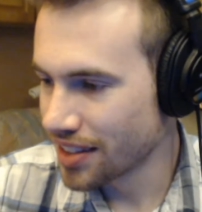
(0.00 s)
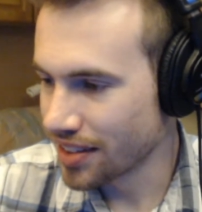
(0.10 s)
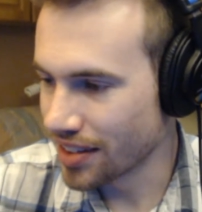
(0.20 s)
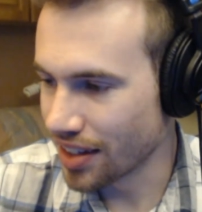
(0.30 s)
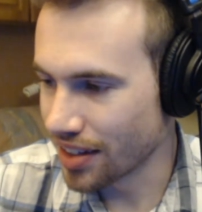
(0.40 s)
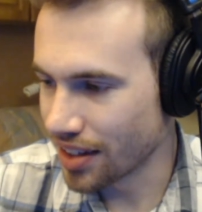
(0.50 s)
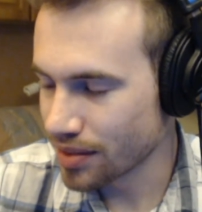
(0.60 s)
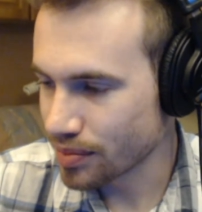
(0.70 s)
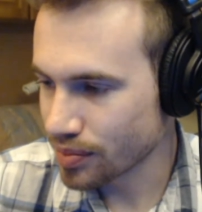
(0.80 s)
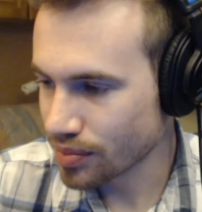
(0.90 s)
Yeah.
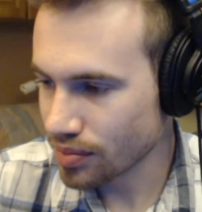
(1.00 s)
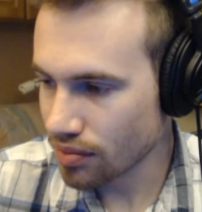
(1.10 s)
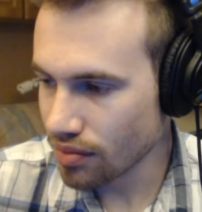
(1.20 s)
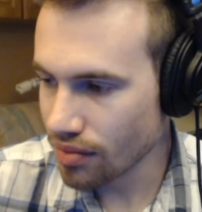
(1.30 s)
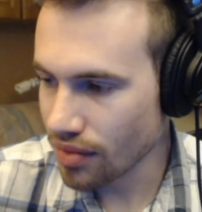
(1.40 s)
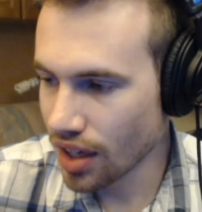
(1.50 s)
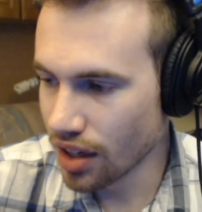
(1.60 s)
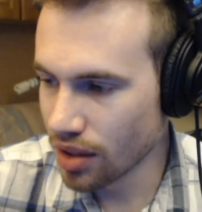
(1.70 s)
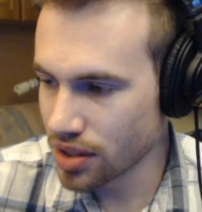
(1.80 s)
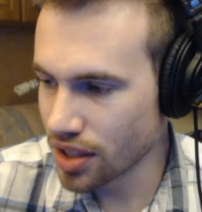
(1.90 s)

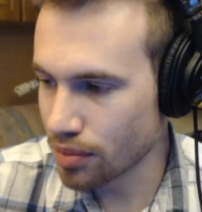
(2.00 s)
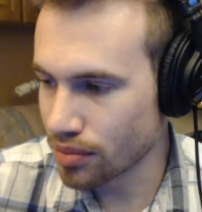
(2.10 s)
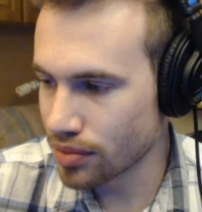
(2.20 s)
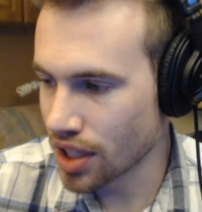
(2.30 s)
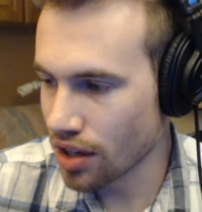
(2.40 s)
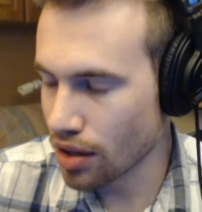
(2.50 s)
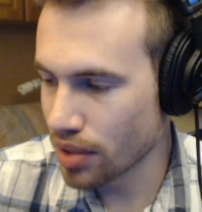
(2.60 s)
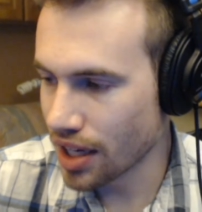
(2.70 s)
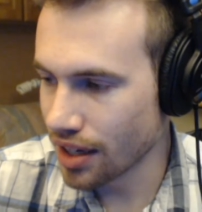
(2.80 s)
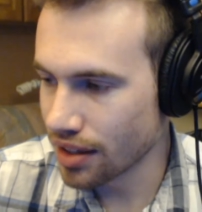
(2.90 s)
Hey, what's up, Tunnel
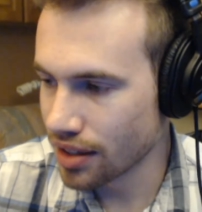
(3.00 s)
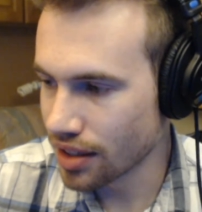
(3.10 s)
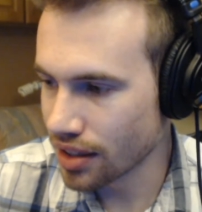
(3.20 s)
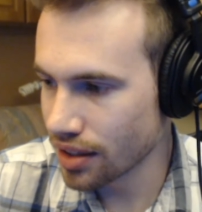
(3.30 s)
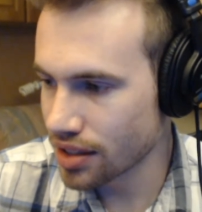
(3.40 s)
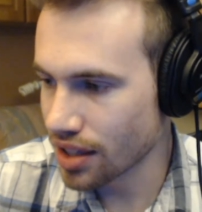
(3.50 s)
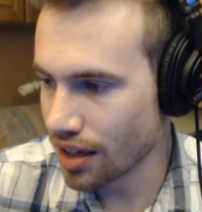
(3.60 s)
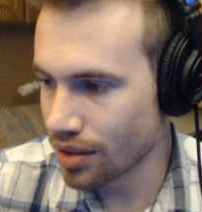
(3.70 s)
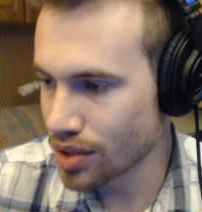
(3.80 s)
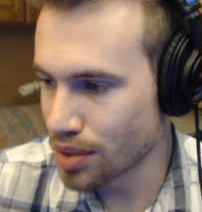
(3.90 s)
Banan? I think
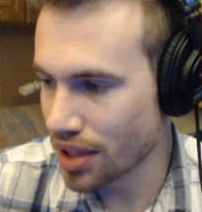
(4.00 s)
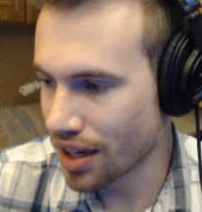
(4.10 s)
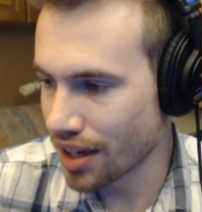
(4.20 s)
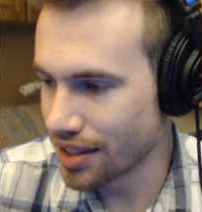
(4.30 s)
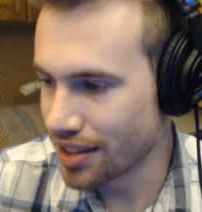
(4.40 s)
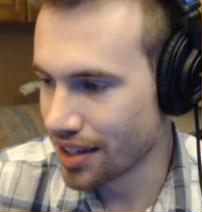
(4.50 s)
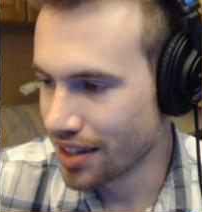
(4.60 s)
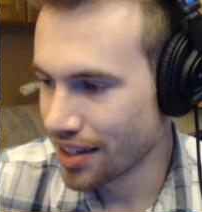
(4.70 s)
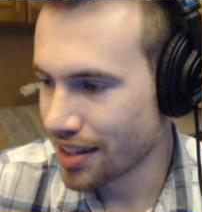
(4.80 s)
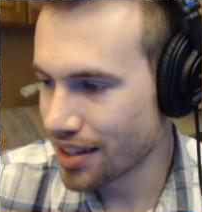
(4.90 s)
Satan was behind
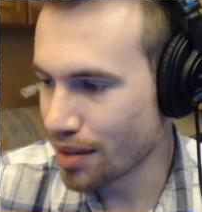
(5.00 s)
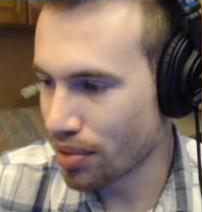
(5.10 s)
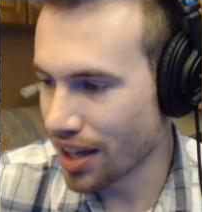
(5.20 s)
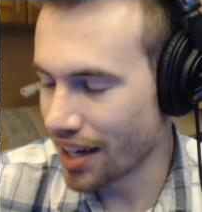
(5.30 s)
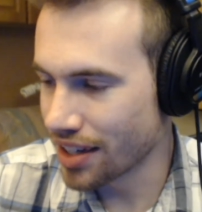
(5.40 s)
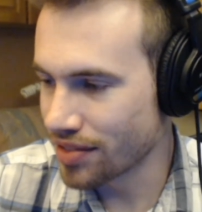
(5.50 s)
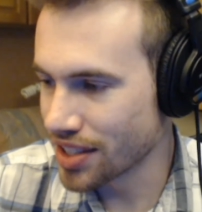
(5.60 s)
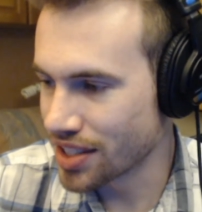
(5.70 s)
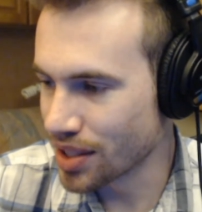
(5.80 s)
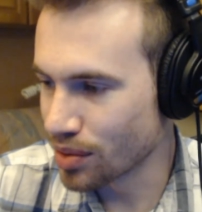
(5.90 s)
the plan of the
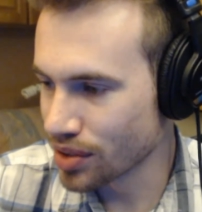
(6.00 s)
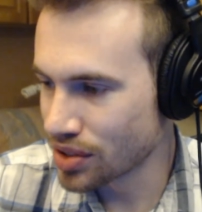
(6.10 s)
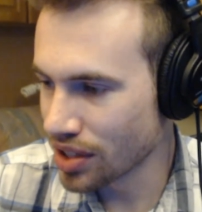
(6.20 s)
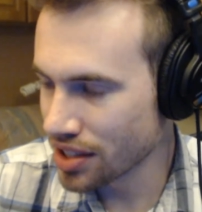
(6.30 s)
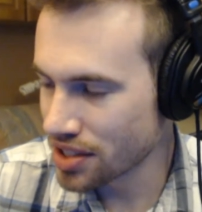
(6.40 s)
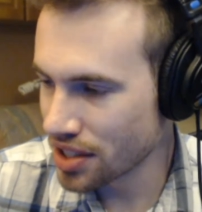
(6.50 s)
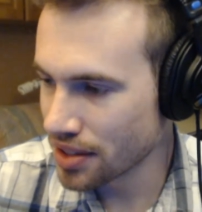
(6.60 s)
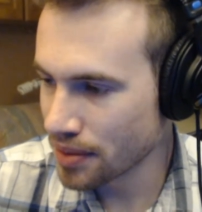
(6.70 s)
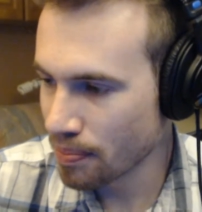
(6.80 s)
sequel trilogy.